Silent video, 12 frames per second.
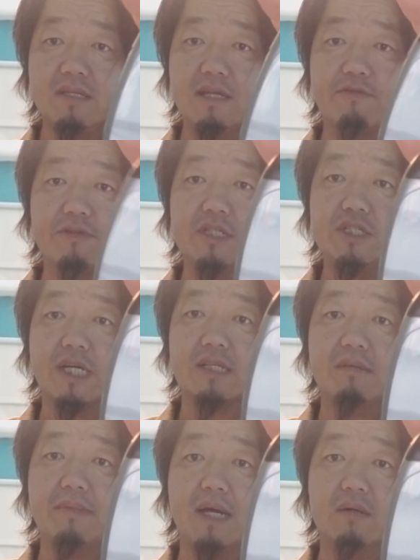Definitely check
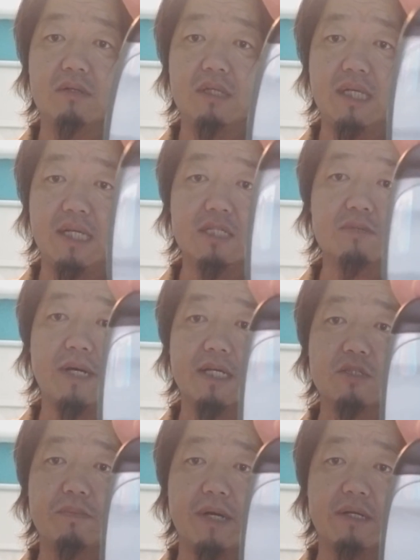them out. It is by
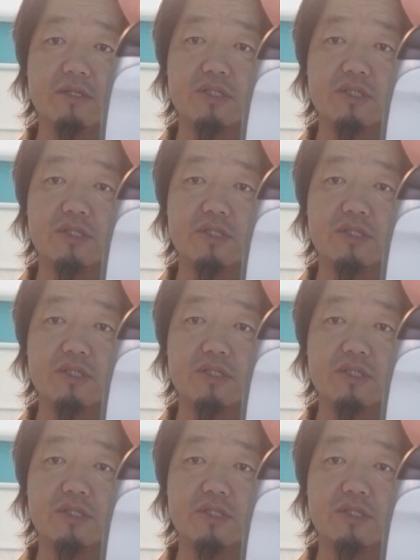Aspire,